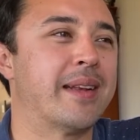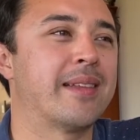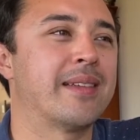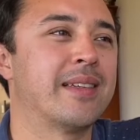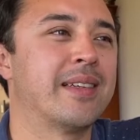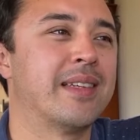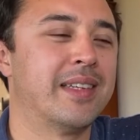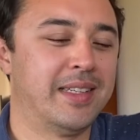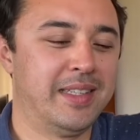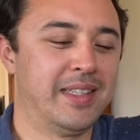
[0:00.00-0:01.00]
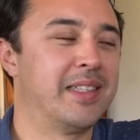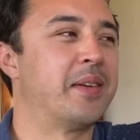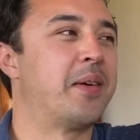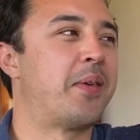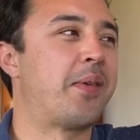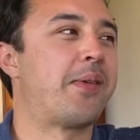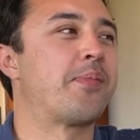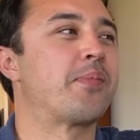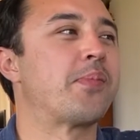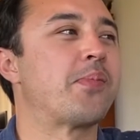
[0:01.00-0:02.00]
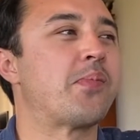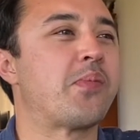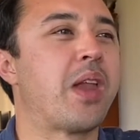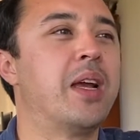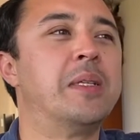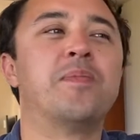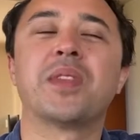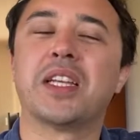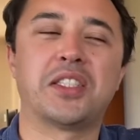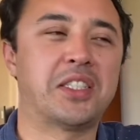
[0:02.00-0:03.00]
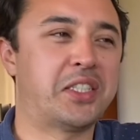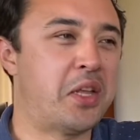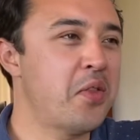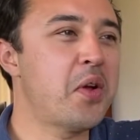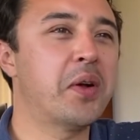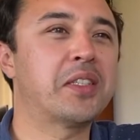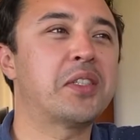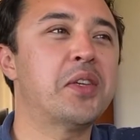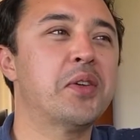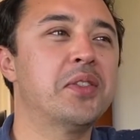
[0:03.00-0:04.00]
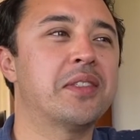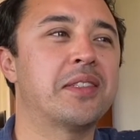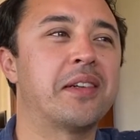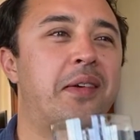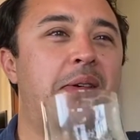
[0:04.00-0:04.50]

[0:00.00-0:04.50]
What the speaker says: Yes, but I also drank that day, which I don't usually do. Still no excuse.